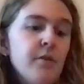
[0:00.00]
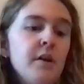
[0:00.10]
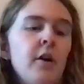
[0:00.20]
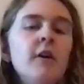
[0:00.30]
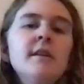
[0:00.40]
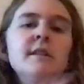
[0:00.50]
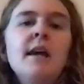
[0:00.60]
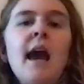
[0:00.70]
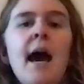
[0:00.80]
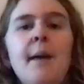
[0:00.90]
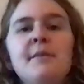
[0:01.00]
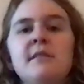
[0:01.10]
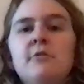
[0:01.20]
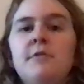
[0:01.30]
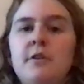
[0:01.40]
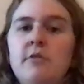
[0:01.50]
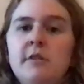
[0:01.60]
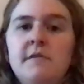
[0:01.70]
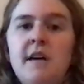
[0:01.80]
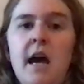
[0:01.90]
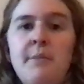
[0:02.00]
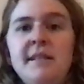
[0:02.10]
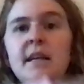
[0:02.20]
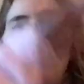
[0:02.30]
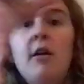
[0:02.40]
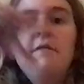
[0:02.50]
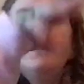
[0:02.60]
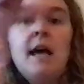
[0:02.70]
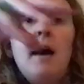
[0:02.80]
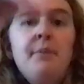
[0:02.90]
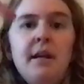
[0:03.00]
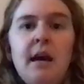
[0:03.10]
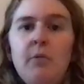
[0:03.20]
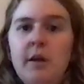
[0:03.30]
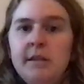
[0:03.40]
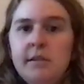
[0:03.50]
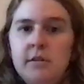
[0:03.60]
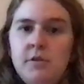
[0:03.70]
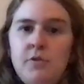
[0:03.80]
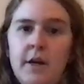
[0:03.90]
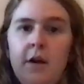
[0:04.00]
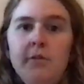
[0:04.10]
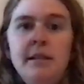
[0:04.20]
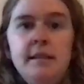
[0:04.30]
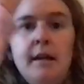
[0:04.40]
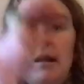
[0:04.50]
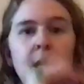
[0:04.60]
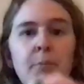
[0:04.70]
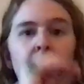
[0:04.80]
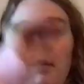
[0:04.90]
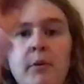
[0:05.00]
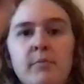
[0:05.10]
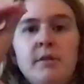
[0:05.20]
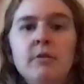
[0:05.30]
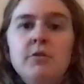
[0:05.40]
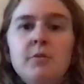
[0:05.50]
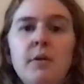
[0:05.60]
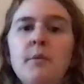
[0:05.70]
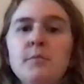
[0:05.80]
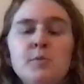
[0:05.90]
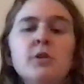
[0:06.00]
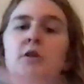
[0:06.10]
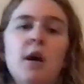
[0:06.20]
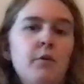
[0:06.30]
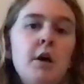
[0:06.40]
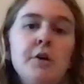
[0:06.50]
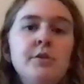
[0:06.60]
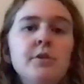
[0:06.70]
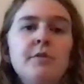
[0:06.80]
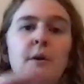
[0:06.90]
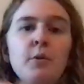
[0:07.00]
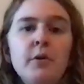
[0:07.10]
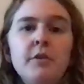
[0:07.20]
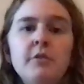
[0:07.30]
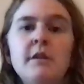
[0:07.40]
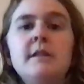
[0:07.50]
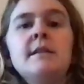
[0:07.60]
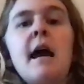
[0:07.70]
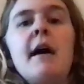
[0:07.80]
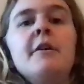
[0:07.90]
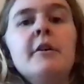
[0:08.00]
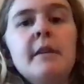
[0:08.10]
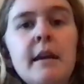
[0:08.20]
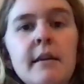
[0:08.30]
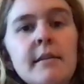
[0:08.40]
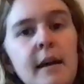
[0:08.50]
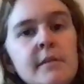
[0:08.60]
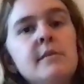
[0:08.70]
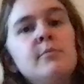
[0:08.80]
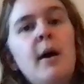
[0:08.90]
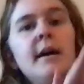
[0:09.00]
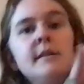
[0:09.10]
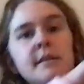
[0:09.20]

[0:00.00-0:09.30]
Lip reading: and all this like happens over the course of time. It's like all of this happening at once as the story goes. It's not like problem, solution, no. So if I'm going through this scattered, like that's why, because